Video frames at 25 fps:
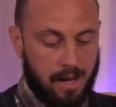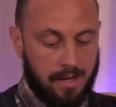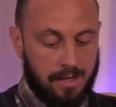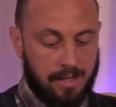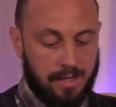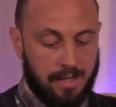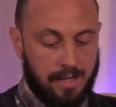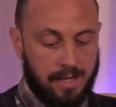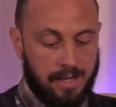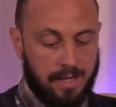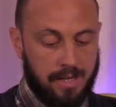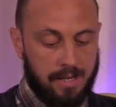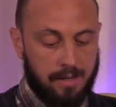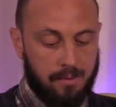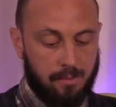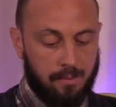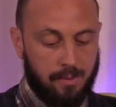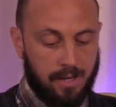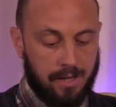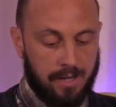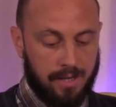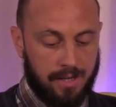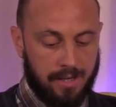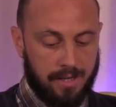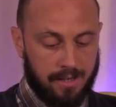and he
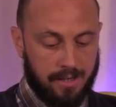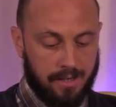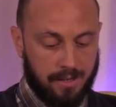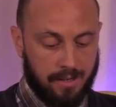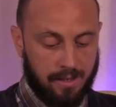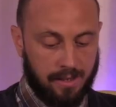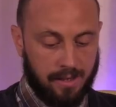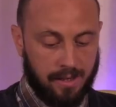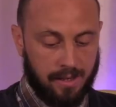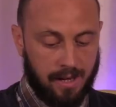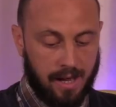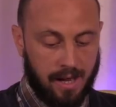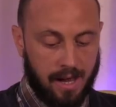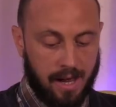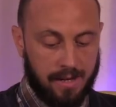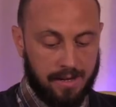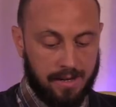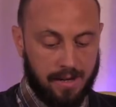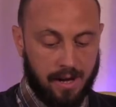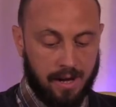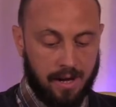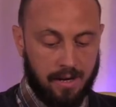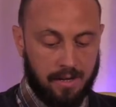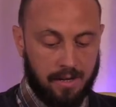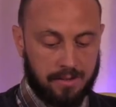will hear and
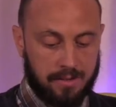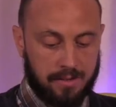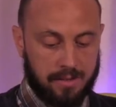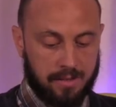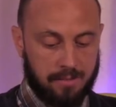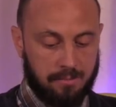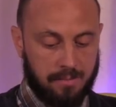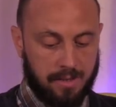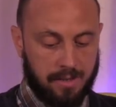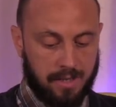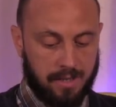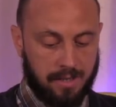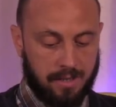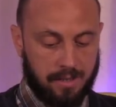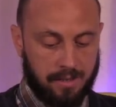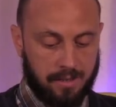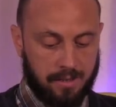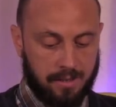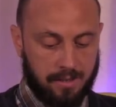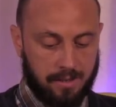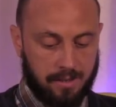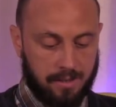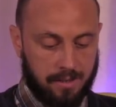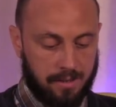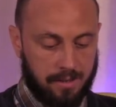answer me,
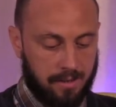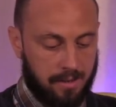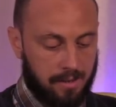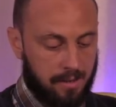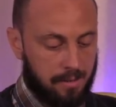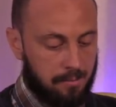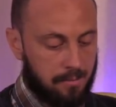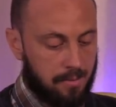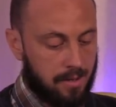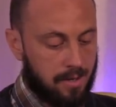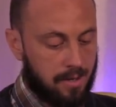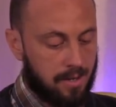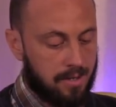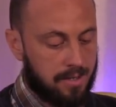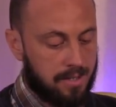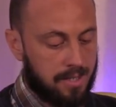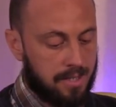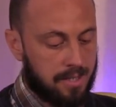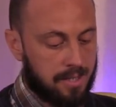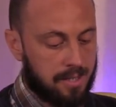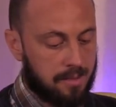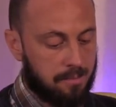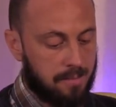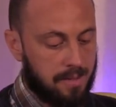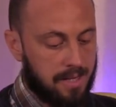because he
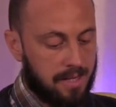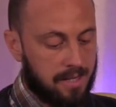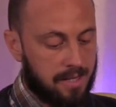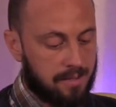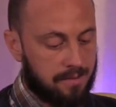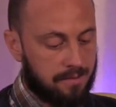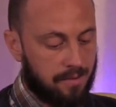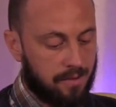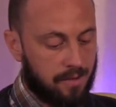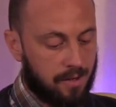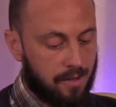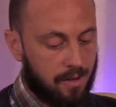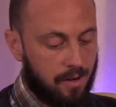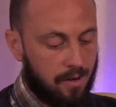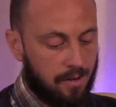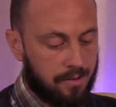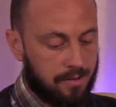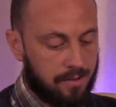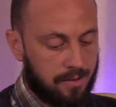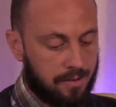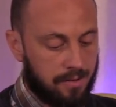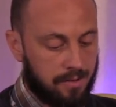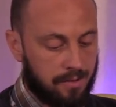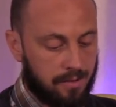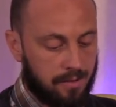speaks for
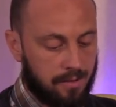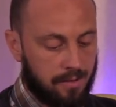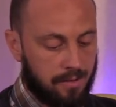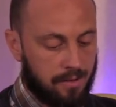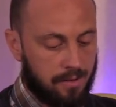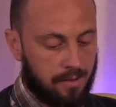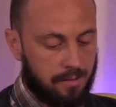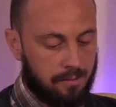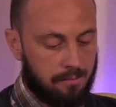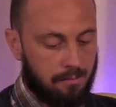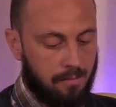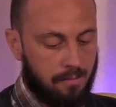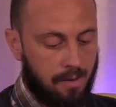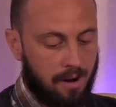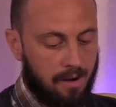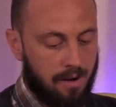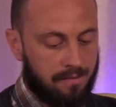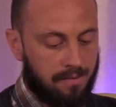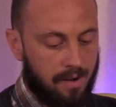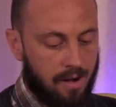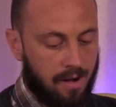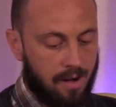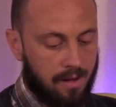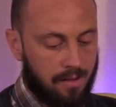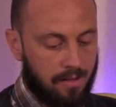God, my
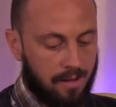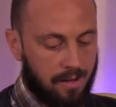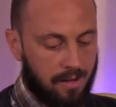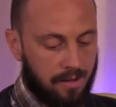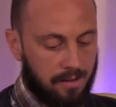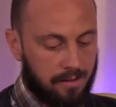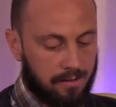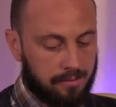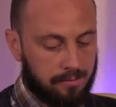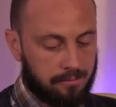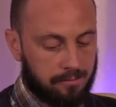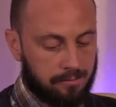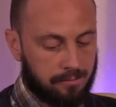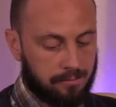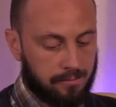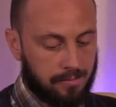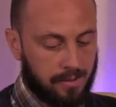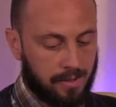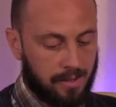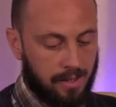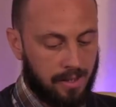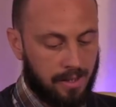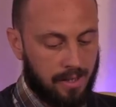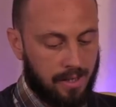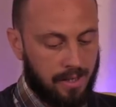Father,
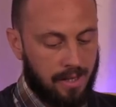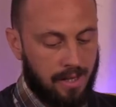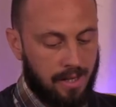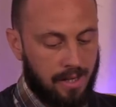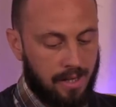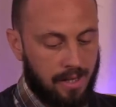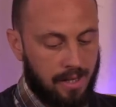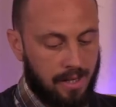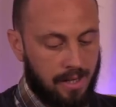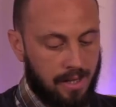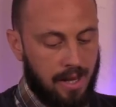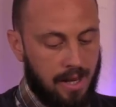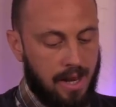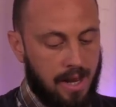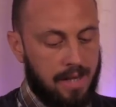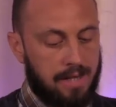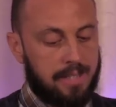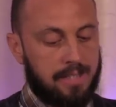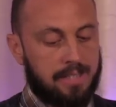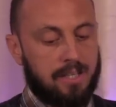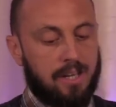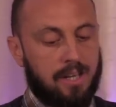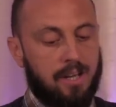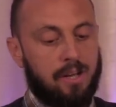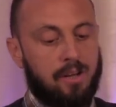
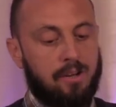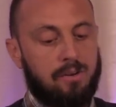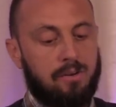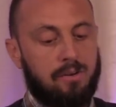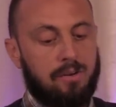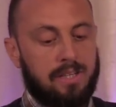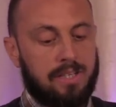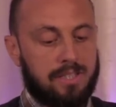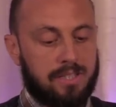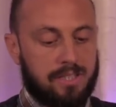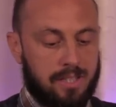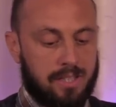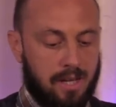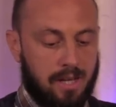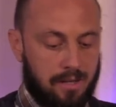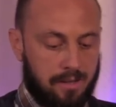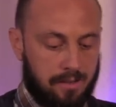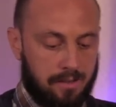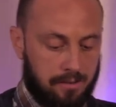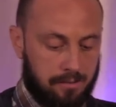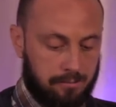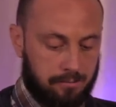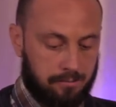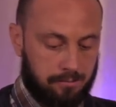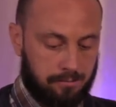and his Holy
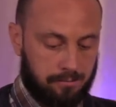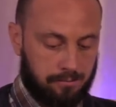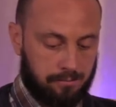Son.